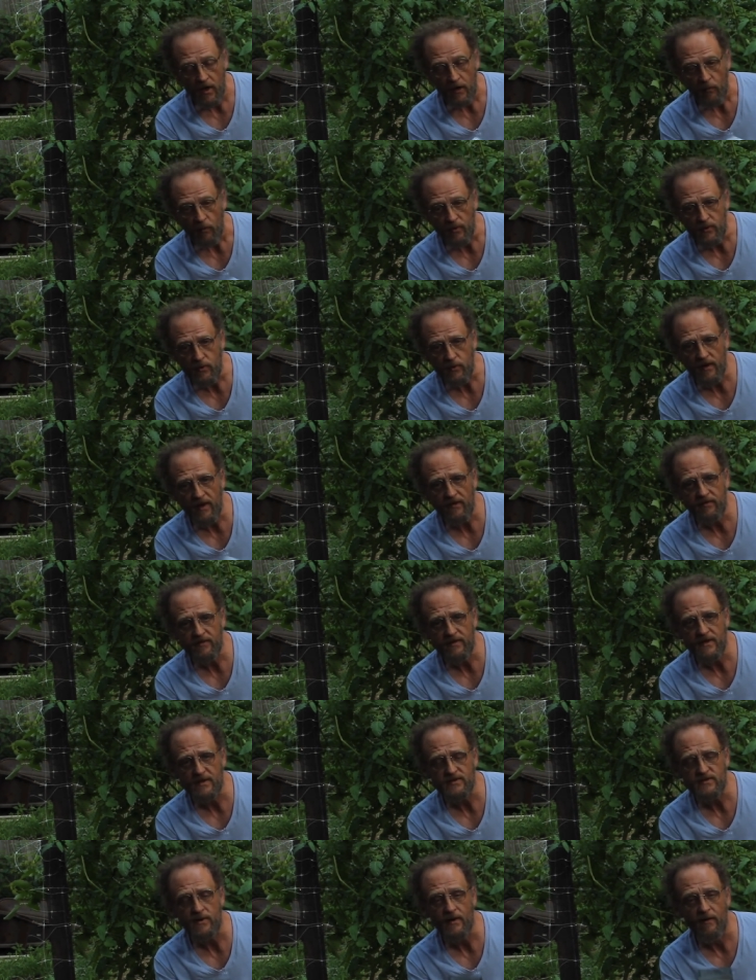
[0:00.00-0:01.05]
When you get
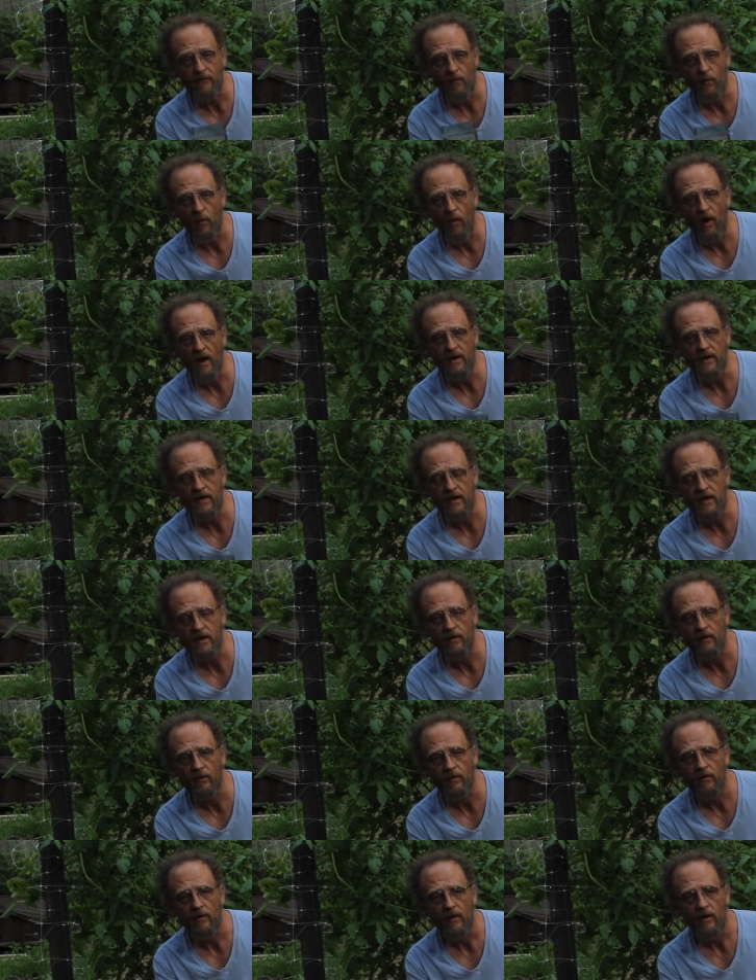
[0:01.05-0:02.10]
this, you have a 1
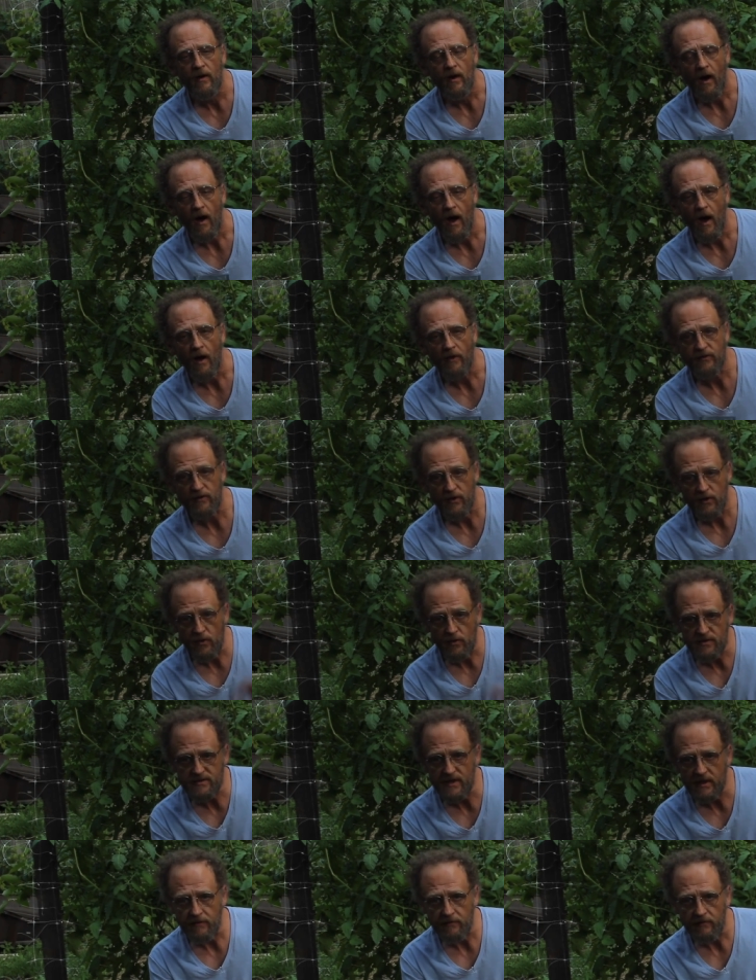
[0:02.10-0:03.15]
year to
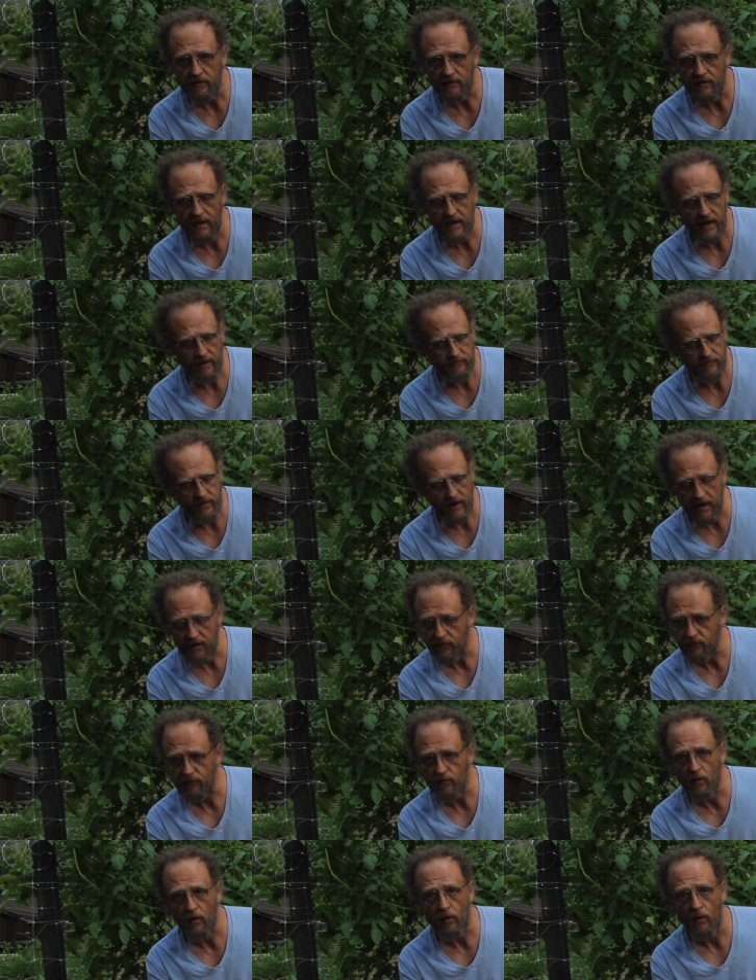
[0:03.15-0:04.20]
use it, and then after that you
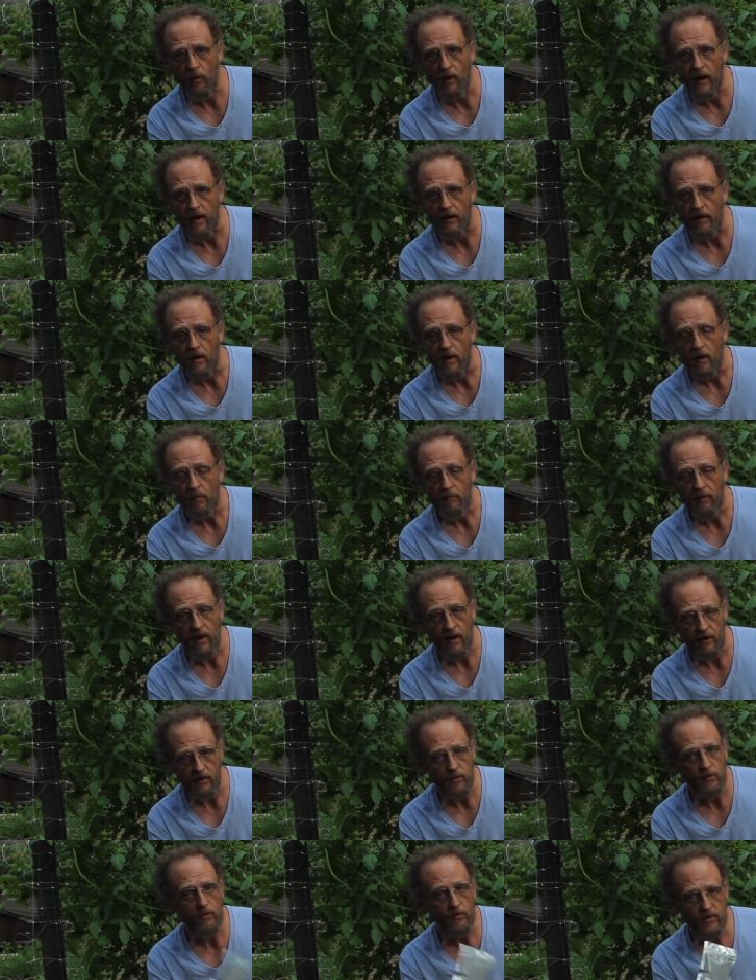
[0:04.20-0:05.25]
throw it away. But
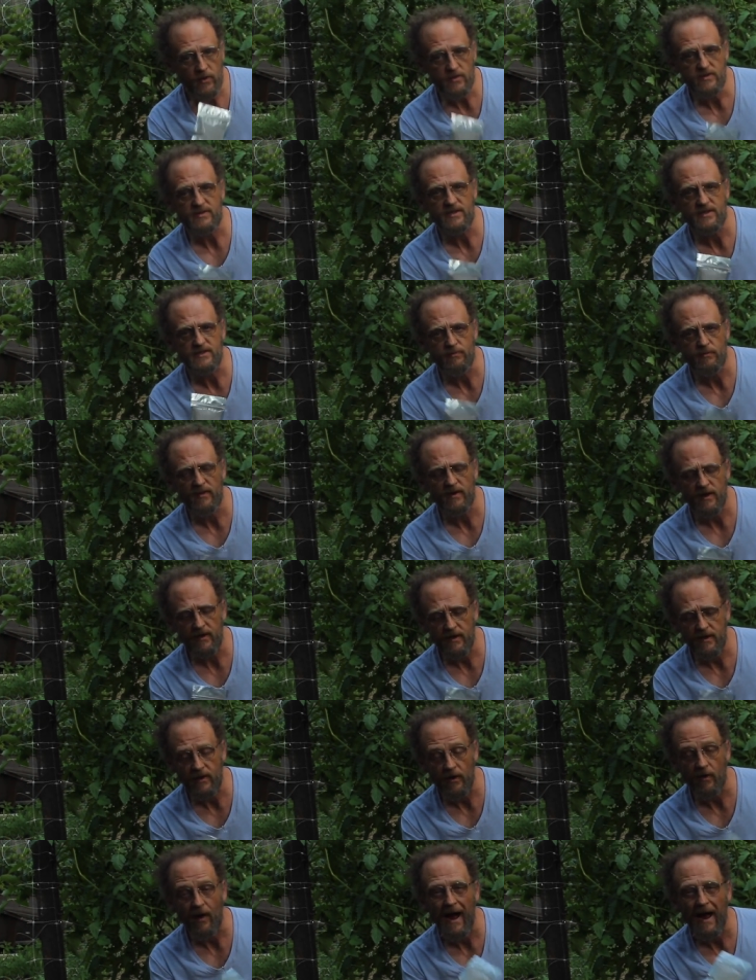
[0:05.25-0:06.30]
you will use this within a
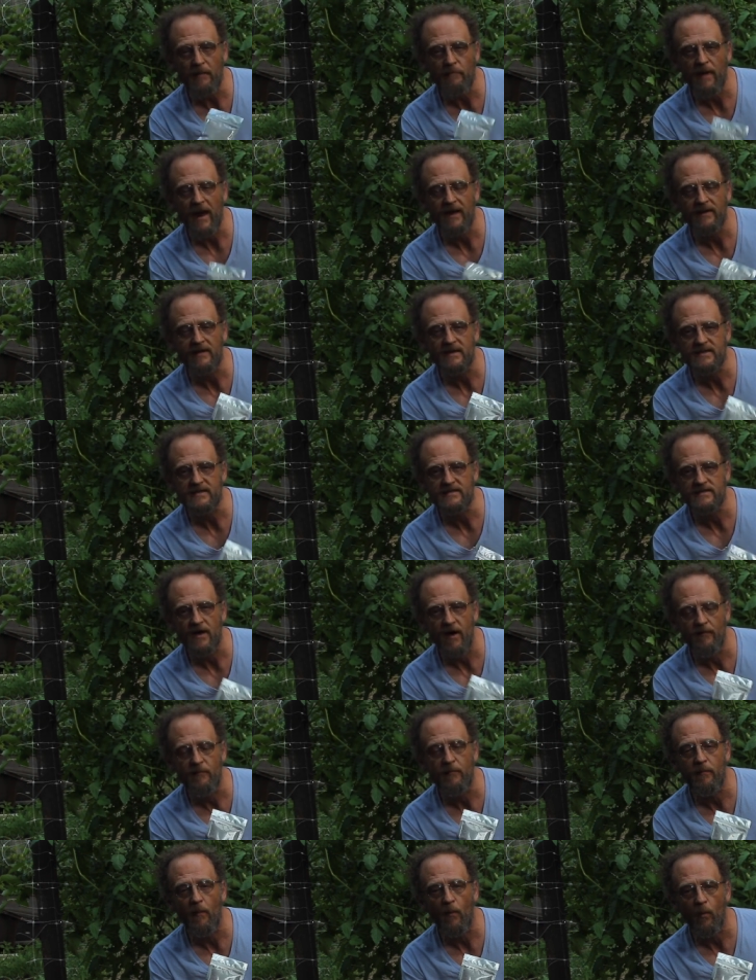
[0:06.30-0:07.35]
year. I make this
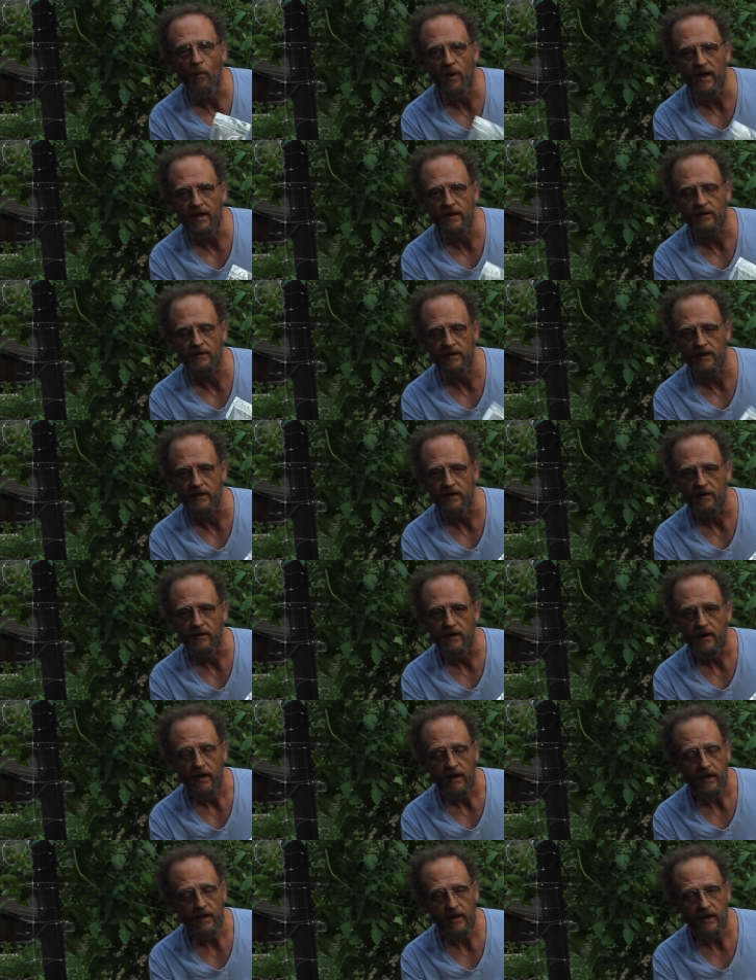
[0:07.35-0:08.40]
stuff weekly,
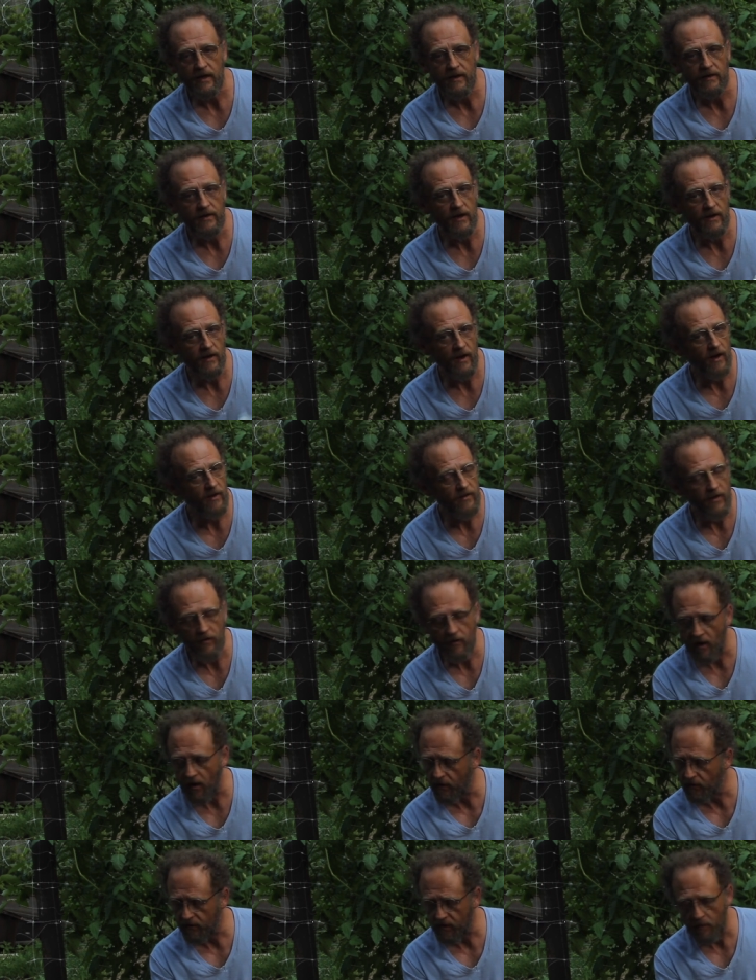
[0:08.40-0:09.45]
and
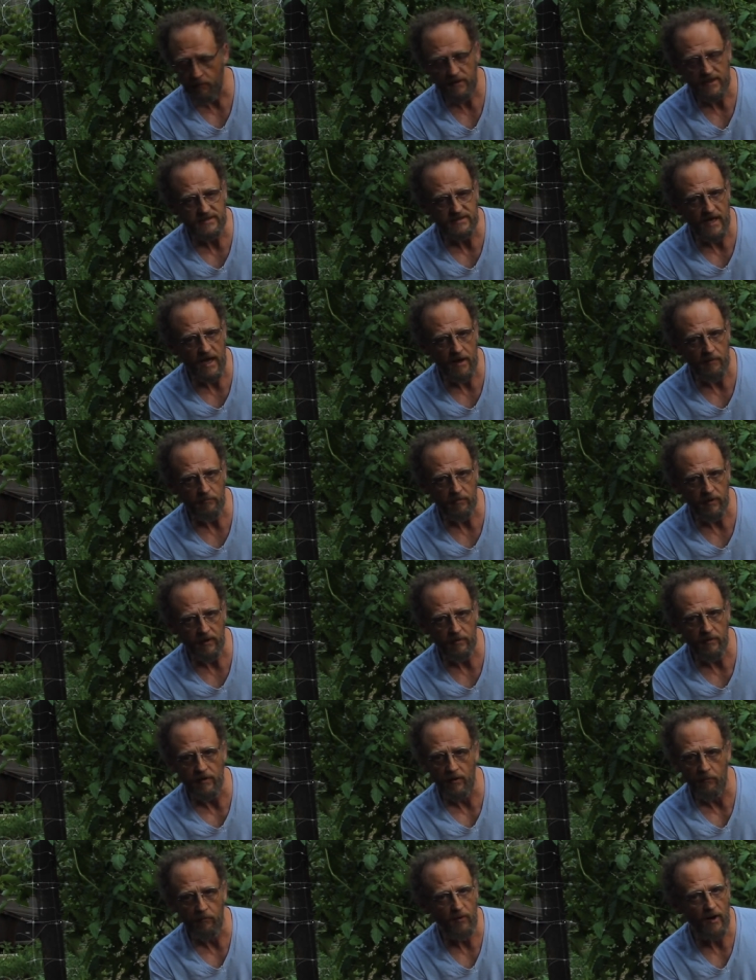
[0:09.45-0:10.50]
companies can't
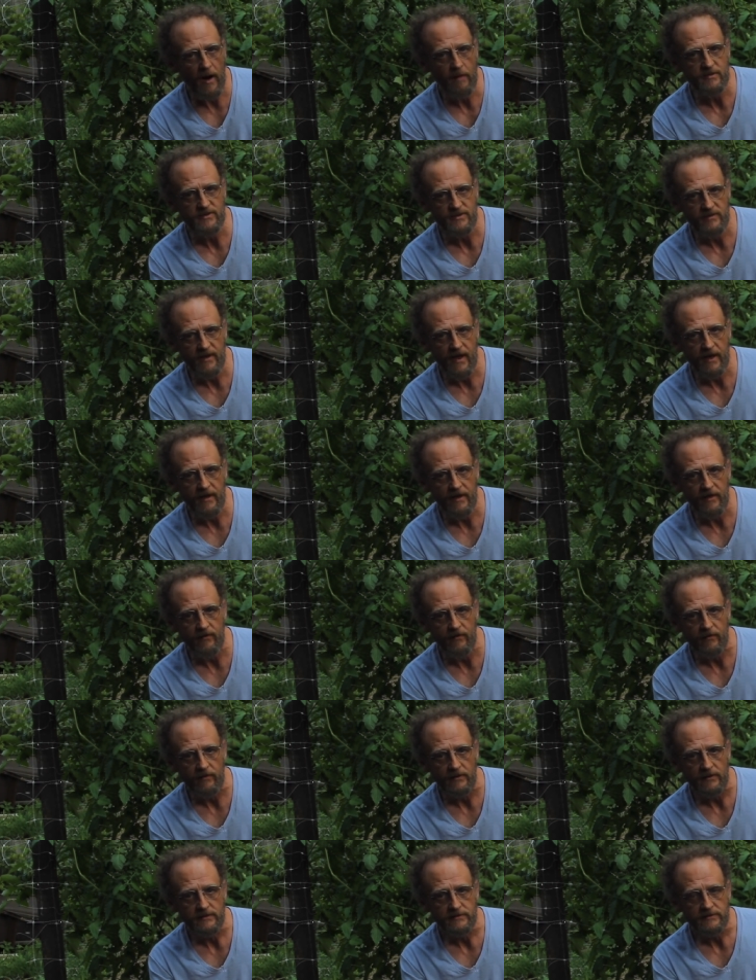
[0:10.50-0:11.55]
promise you that either.
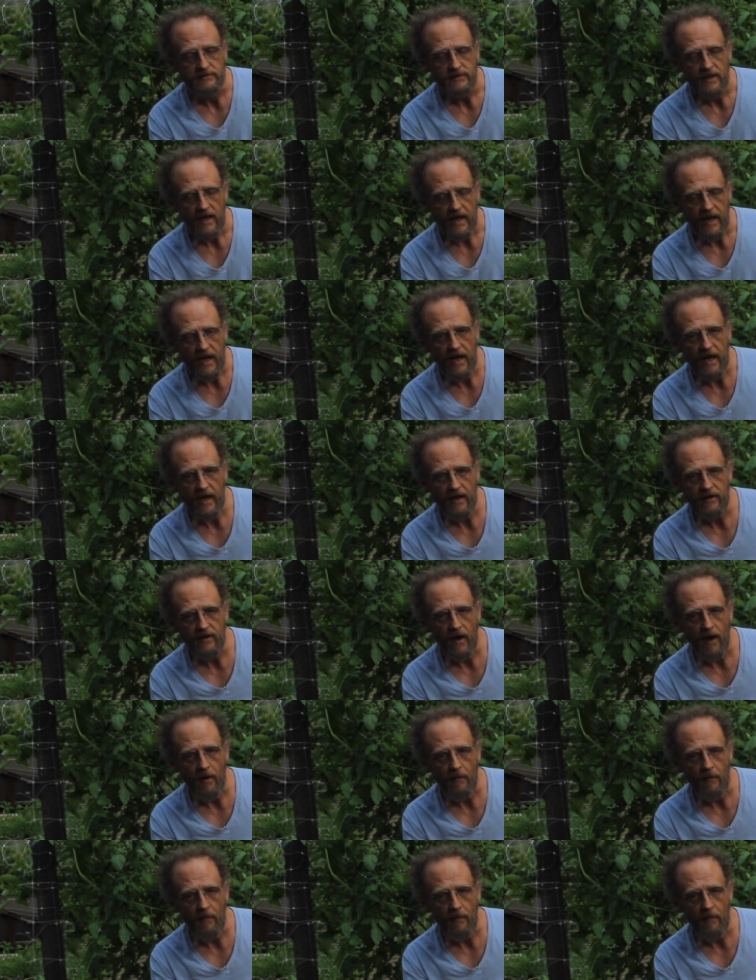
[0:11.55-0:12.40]
And